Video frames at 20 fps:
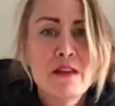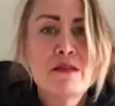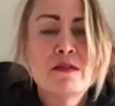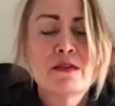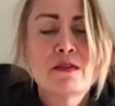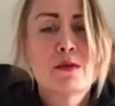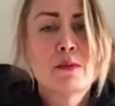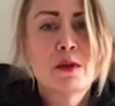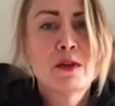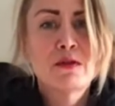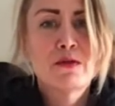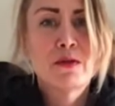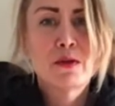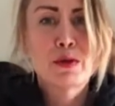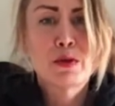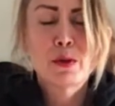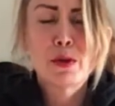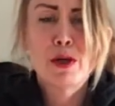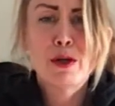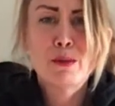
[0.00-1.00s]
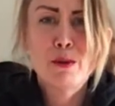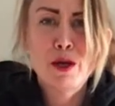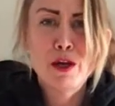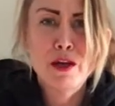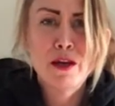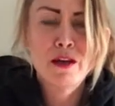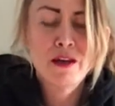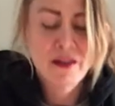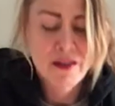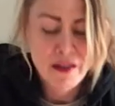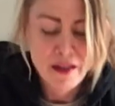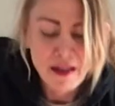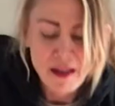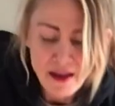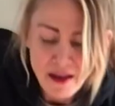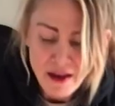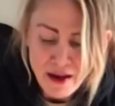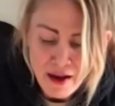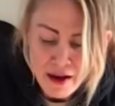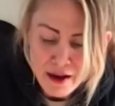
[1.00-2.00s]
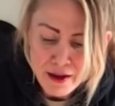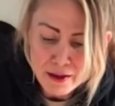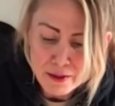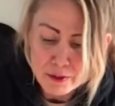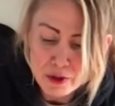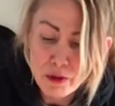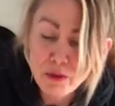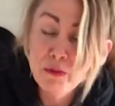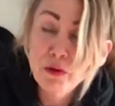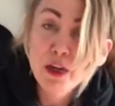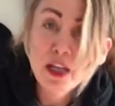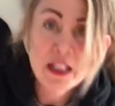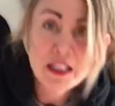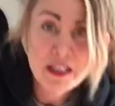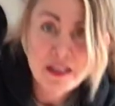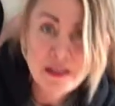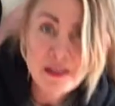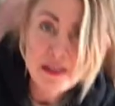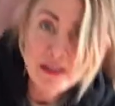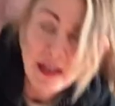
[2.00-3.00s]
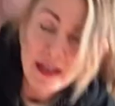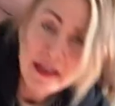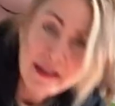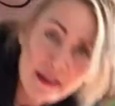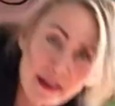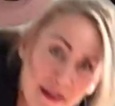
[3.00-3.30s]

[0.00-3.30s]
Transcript: you so much for joining me. Um, don't forget to hit like